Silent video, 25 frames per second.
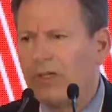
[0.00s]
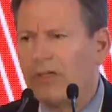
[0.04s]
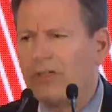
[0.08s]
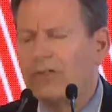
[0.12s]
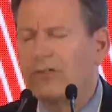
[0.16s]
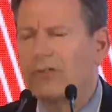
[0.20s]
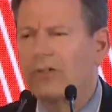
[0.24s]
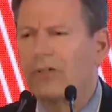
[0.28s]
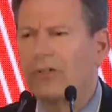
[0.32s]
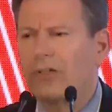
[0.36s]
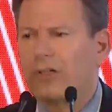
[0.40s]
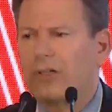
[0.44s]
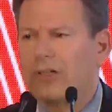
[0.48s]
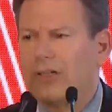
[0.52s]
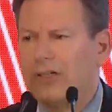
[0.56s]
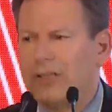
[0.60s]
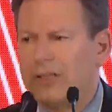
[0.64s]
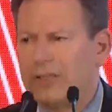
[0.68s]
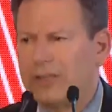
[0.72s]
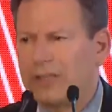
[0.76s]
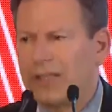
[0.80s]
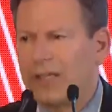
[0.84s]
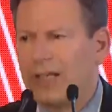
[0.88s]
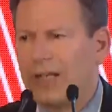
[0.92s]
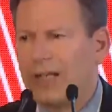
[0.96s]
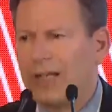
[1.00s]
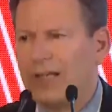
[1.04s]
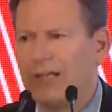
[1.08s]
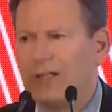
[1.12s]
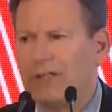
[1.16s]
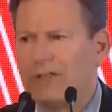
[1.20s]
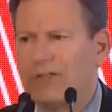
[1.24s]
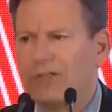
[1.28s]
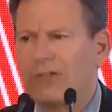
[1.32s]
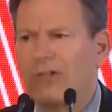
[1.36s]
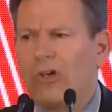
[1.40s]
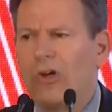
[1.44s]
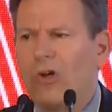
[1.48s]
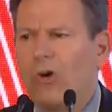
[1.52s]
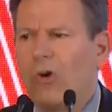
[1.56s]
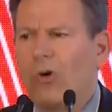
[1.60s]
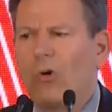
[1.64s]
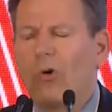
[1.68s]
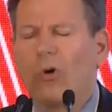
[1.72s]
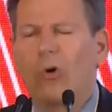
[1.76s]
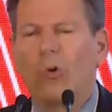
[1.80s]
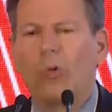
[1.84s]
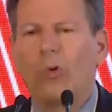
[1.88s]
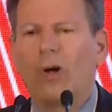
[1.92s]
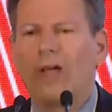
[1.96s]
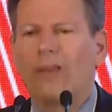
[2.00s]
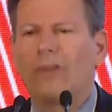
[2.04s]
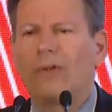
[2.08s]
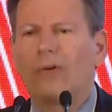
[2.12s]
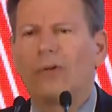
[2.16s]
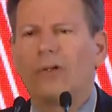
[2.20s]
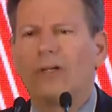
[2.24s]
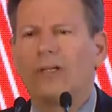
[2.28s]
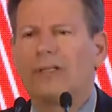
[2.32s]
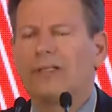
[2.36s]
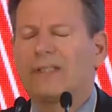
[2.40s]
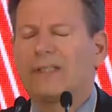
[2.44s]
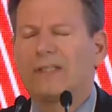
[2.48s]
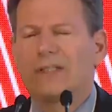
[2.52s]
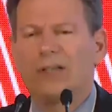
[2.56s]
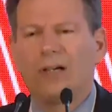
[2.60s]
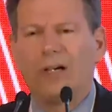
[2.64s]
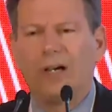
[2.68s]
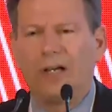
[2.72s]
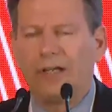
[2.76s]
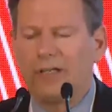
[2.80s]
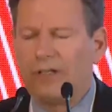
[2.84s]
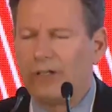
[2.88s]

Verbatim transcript: in Turkey's case or whether it's uh,